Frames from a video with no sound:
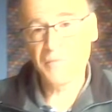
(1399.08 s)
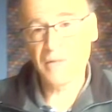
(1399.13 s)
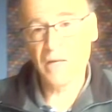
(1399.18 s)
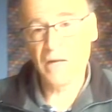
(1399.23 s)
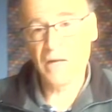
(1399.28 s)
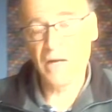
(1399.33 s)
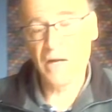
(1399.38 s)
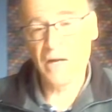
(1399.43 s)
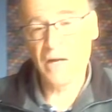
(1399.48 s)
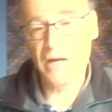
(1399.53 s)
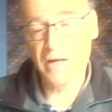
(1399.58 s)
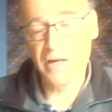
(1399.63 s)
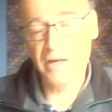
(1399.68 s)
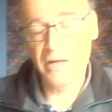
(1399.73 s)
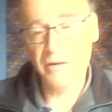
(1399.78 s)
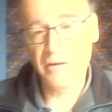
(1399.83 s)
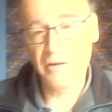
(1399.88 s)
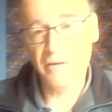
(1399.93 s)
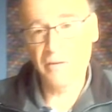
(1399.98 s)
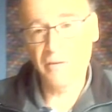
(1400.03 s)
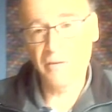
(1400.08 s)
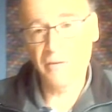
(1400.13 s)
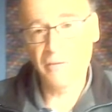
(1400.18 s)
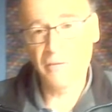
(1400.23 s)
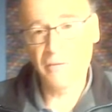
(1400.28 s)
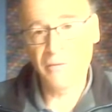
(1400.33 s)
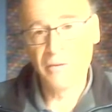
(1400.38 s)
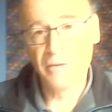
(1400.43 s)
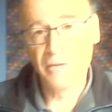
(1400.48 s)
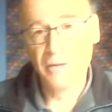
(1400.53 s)
allow
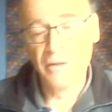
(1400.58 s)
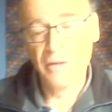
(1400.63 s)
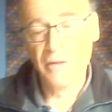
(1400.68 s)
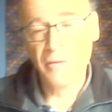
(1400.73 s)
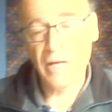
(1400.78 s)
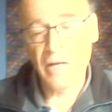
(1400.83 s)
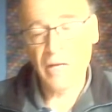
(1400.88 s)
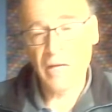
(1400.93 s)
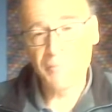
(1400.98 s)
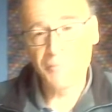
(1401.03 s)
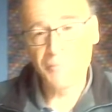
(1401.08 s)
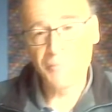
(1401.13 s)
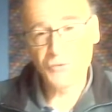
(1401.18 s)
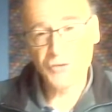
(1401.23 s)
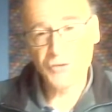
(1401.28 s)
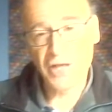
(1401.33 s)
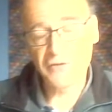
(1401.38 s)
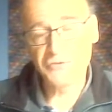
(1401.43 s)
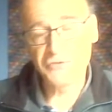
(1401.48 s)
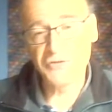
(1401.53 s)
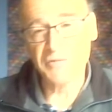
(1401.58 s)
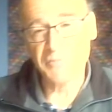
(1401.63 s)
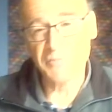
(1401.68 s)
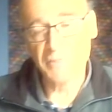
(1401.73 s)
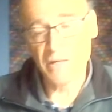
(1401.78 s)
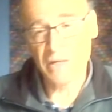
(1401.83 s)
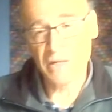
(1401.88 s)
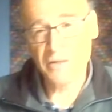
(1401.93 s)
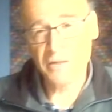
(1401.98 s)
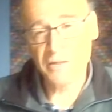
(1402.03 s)
a protected
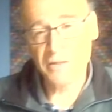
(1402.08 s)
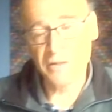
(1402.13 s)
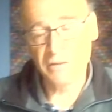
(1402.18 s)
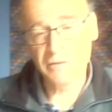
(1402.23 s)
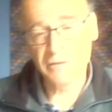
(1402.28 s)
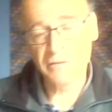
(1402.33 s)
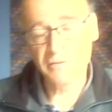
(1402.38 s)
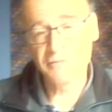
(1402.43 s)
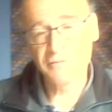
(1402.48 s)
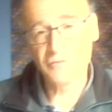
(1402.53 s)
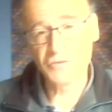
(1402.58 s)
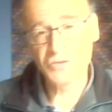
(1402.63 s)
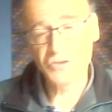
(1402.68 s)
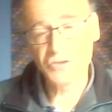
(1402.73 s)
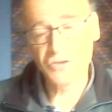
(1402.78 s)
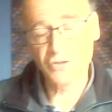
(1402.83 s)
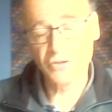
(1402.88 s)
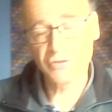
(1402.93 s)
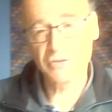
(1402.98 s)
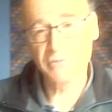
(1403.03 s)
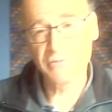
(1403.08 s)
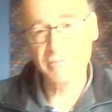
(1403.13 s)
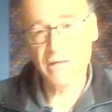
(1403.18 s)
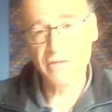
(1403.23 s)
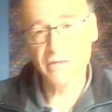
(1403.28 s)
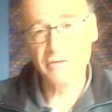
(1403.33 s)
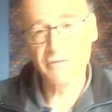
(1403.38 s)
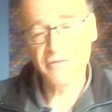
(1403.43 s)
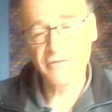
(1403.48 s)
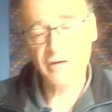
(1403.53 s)
market for certain
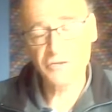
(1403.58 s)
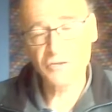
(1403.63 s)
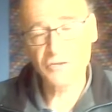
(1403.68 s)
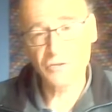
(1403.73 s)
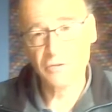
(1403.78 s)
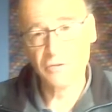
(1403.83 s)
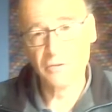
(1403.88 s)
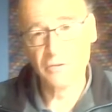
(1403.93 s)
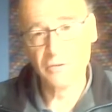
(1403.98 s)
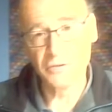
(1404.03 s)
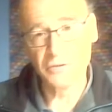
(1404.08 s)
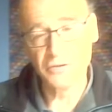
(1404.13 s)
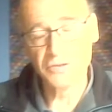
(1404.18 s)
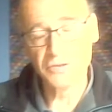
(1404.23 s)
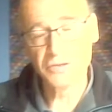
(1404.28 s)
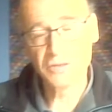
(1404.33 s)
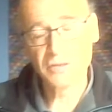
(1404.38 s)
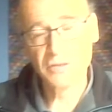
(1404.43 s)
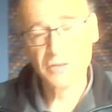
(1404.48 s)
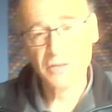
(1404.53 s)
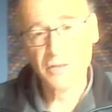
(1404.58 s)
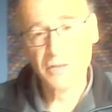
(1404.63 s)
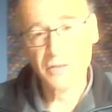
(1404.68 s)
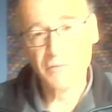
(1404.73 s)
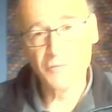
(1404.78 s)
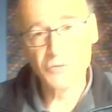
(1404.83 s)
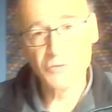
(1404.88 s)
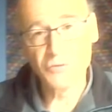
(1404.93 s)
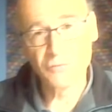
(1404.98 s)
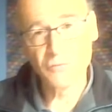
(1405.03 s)
manufactured goods,
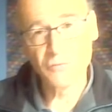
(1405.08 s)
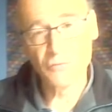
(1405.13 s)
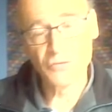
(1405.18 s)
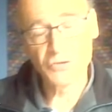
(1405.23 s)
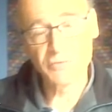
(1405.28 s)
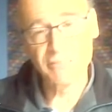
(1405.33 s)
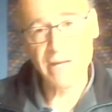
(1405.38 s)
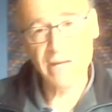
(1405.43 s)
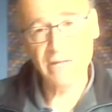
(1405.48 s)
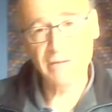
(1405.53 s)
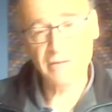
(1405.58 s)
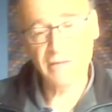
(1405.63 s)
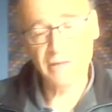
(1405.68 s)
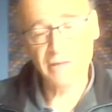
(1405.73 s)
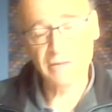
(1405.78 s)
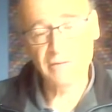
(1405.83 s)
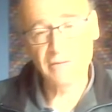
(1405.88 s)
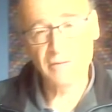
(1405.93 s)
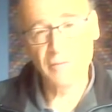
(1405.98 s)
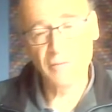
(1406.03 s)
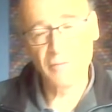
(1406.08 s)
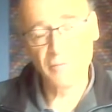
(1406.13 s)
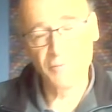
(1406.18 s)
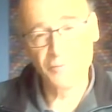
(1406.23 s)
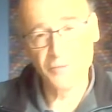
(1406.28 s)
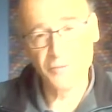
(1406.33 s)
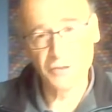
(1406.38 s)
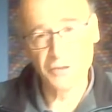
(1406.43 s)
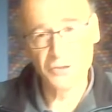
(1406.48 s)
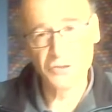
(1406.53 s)
which of course meant that
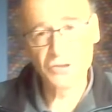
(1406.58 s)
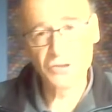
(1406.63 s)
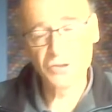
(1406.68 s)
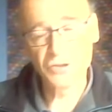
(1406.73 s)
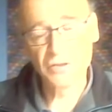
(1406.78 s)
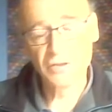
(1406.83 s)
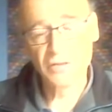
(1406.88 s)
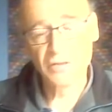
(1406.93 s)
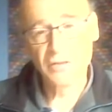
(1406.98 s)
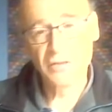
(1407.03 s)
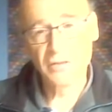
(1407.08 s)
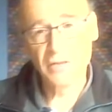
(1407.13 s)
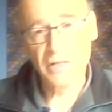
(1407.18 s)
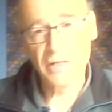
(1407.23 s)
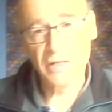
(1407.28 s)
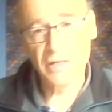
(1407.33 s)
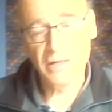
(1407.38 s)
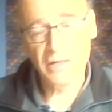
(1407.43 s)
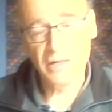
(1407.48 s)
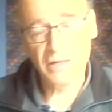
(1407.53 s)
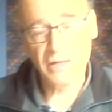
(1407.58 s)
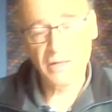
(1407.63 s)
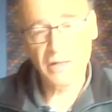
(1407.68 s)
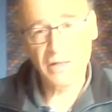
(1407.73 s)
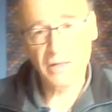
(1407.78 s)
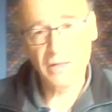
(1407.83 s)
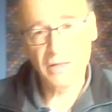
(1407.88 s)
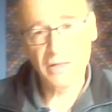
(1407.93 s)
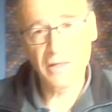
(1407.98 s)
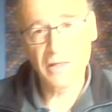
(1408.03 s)
British
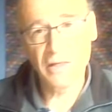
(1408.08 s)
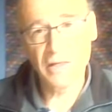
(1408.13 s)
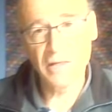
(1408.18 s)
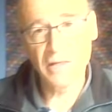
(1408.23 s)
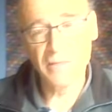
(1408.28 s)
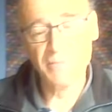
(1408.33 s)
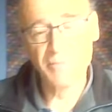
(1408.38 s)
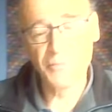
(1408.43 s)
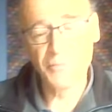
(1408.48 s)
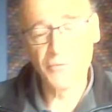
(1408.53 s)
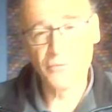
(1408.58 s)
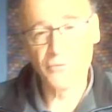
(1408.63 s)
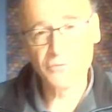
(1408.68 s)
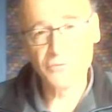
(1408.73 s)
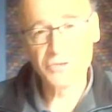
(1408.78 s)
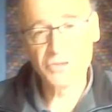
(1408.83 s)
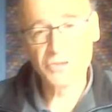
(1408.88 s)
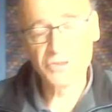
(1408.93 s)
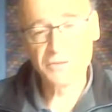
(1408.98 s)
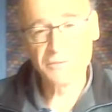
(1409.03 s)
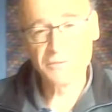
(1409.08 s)
imports,